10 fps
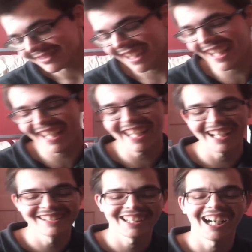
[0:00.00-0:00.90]
It
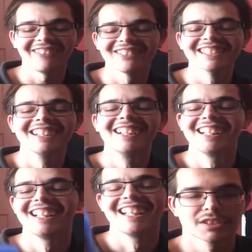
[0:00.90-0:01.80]
had to happen.
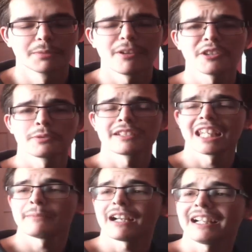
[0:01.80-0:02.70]
To be honest with this
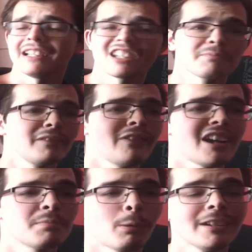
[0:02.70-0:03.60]
game, I kind of just
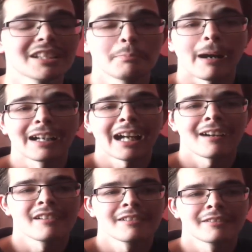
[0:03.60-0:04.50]
preferred playing as my
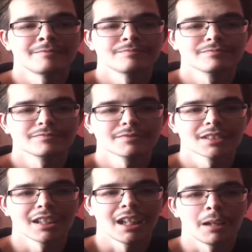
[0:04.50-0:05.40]
character.
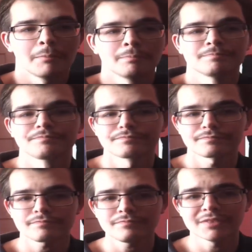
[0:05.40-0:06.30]

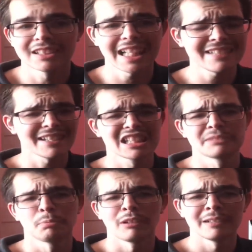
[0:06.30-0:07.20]
It's kind of like
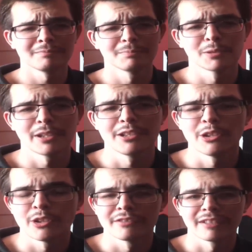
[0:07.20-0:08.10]
split between
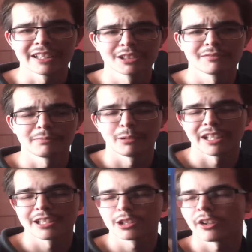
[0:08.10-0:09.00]
you and like
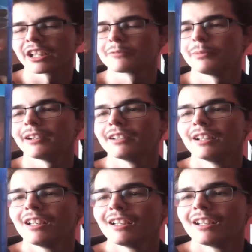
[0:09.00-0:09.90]
playing as Sonic, but
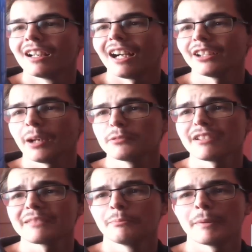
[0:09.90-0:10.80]
I would
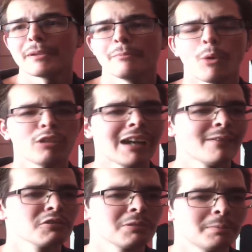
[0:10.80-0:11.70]
like maybe more
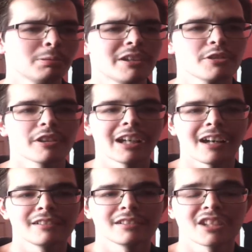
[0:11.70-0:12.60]
levels where you play as your
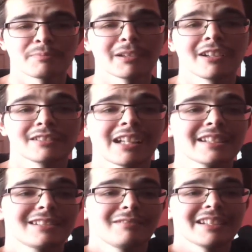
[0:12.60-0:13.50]
character, just because
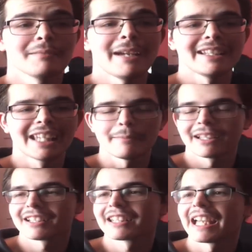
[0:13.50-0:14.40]
that's like the main
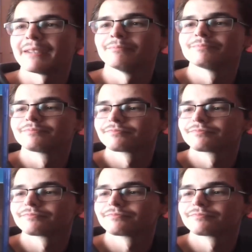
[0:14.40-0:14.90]
gimmick of the game.